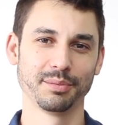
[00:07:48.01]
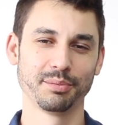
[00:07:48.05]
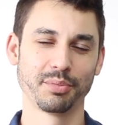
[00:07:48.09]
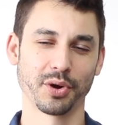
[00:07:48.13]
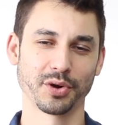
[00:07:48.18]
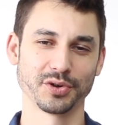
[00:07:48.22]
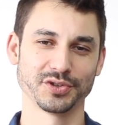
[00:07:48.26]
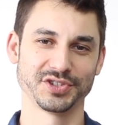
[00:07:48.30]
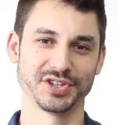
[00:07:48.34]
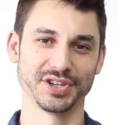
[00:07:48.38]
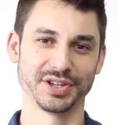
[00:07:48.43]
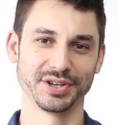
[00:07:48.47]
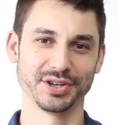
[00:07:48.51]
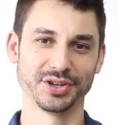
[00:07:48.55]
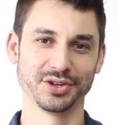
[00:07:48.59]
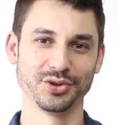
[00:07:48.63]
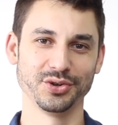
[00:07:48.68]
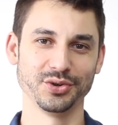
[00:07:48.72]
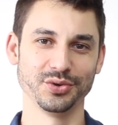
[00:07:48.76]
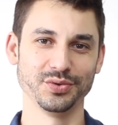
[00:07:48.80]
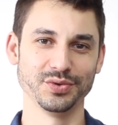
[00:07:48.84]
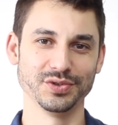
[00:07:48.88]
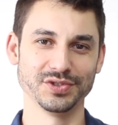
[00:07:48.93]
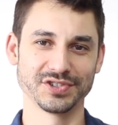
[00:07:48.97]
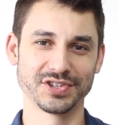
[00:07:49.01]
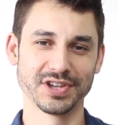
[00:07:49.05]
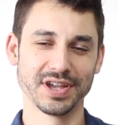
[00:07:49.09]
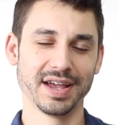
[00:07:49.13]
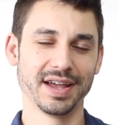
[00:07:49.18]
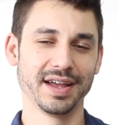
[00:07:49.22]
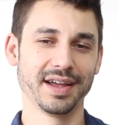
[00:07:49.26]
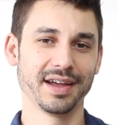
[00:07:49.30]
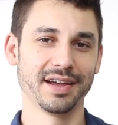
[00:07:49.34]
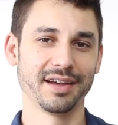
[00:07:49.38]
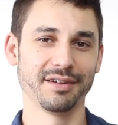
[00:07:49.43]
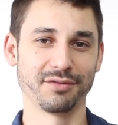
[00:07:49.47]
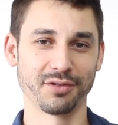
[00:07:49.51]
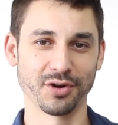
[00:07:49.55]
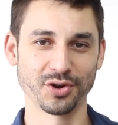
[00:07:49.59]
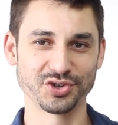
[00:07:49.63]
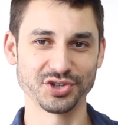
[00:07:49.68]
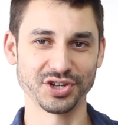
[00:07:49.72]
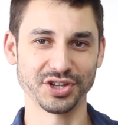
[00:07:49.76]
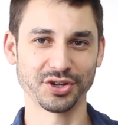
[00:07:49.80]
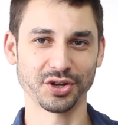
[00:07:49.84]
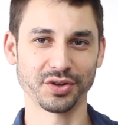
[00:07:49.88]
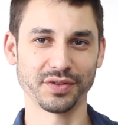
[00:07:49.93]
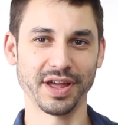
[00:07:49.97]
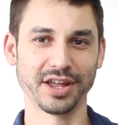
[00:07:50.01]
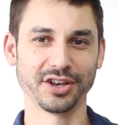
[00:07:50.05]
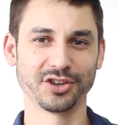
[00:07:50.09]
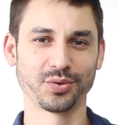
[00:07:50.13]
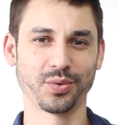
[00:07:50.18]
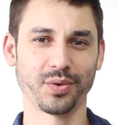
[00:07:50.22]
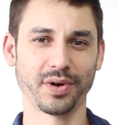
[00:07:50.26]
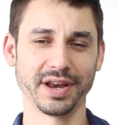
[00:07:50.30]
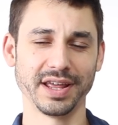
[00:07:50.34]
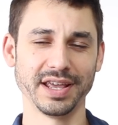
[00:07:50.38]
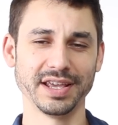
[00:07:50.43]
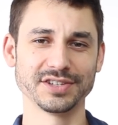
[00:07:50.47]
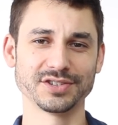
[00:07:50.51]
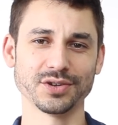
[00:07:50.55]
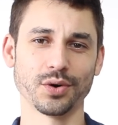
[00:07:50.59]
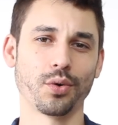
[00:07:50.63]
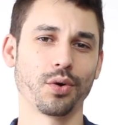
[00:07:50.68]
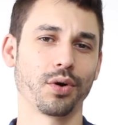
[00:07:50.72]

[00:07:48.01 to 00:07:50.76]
person who's virgin in their late 20s,